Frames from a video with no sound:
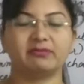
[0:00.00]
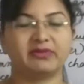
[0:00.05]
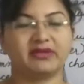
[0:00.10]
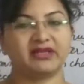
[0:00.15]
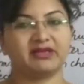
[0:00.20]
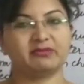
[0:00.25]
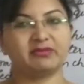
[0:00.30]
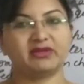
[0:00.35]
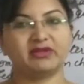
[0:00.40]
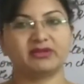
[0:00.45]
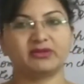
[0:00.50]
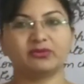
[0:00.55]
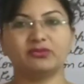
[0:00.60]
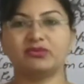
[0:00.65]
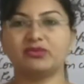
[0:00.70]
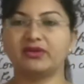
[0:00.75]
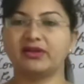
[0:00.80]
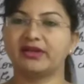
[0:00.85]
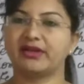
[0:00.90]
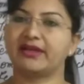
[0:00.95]
be able
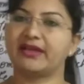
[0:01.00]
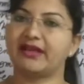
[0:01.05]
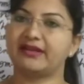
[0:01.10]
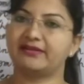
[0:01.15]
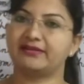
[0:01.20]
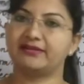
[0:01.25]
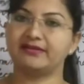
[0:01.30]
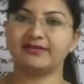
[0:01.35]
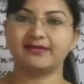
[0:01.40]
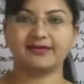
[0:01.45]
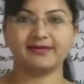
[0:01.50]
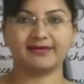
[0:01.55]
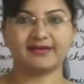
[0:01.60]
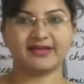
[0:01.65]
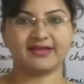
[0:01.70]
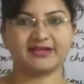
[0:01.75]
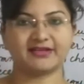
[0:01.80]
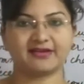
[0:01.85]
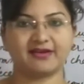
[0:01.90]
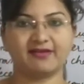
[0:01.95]
to get the
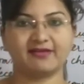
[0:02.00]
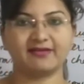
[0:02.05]
data.